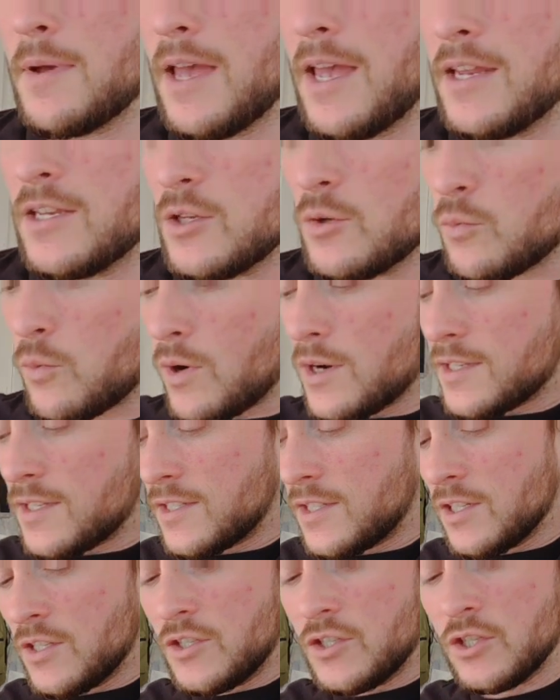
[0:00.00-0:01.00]
and you want
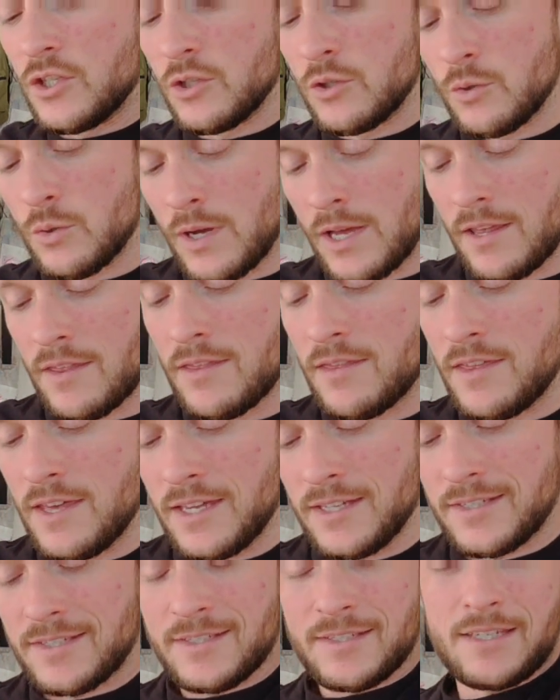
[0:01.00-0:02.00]
to do
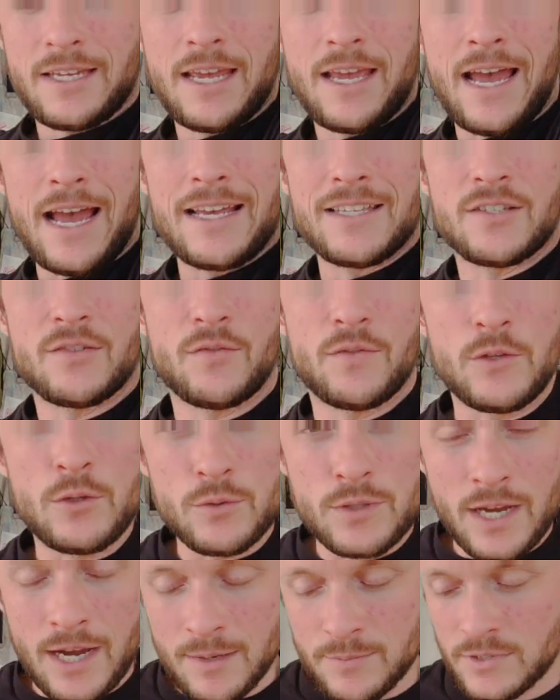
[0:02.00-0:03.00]
this as few
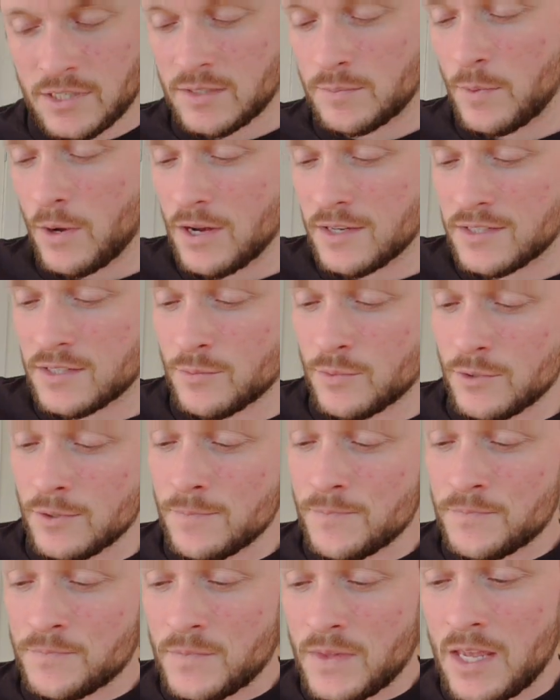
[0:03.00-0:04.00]
times as
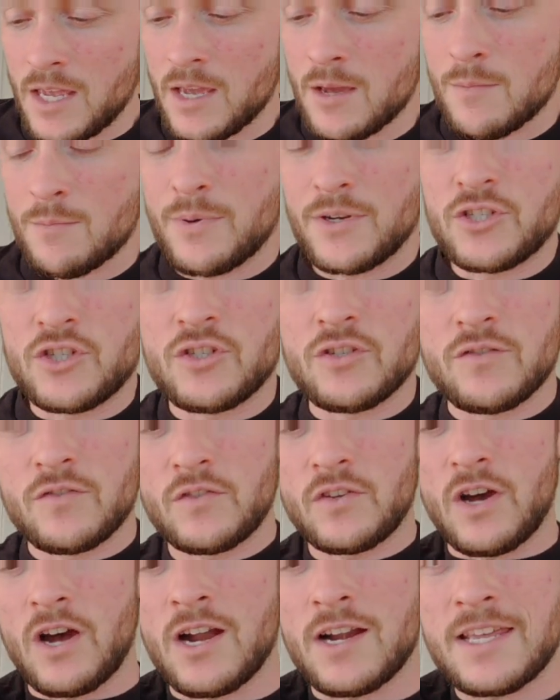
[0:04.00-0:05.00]
possible, but
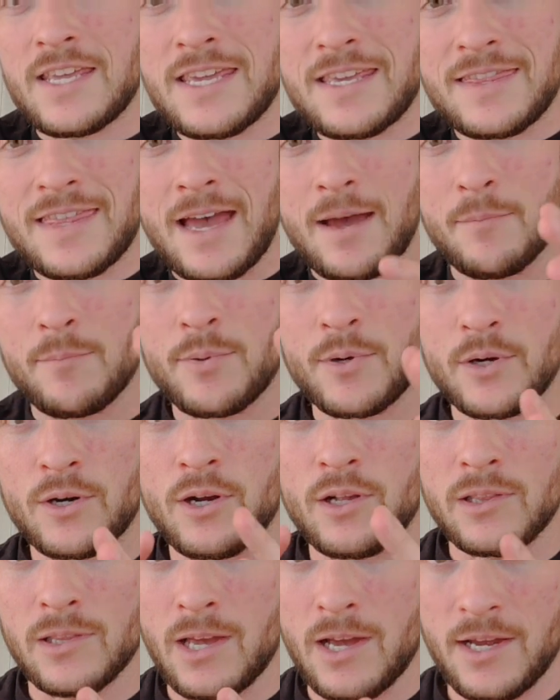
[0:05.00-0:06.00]
you've got to get that burr
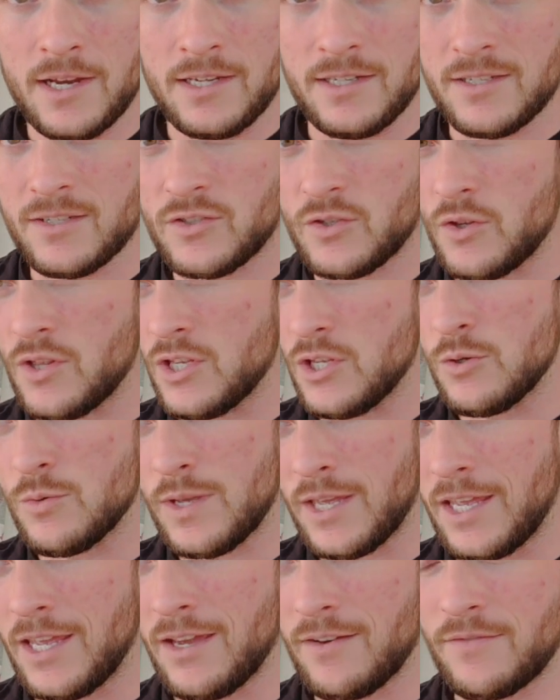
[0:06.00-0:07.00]
aligned so that you
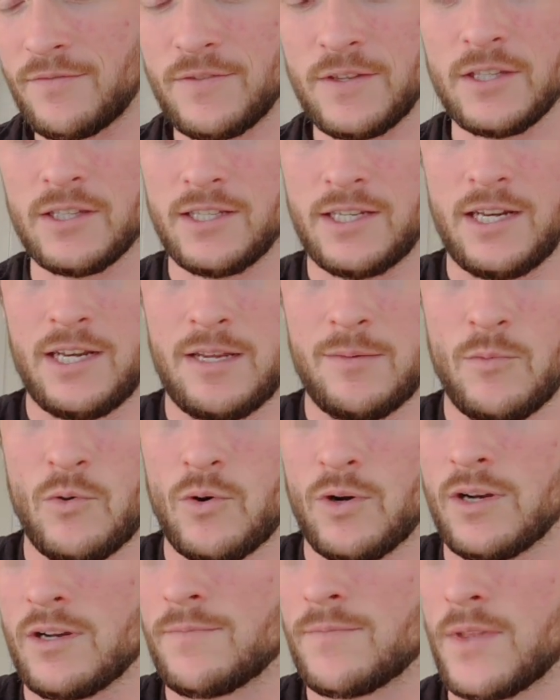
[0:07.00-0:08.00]
can't feel it
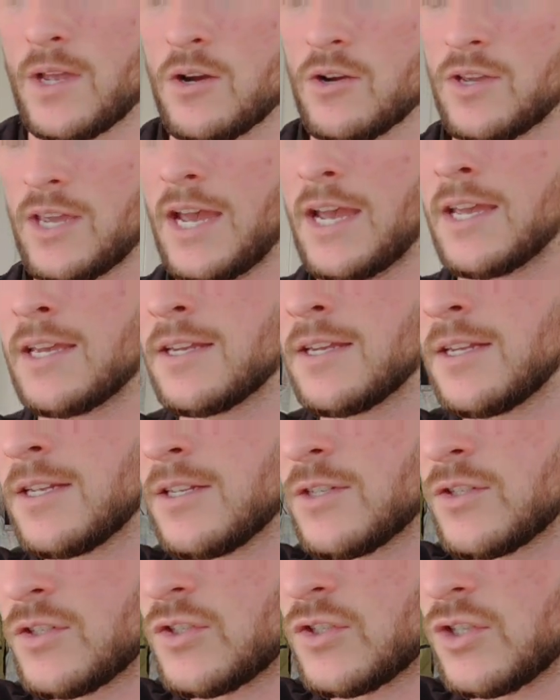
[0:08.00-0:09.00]
anymore, okay?
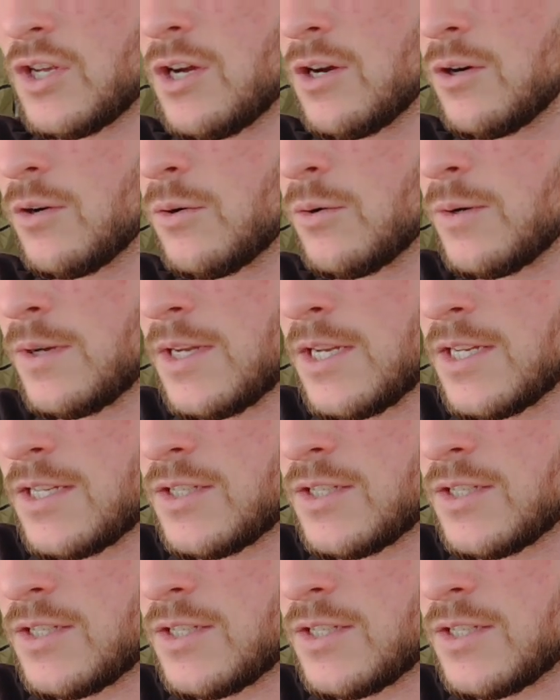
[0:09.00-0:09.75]
So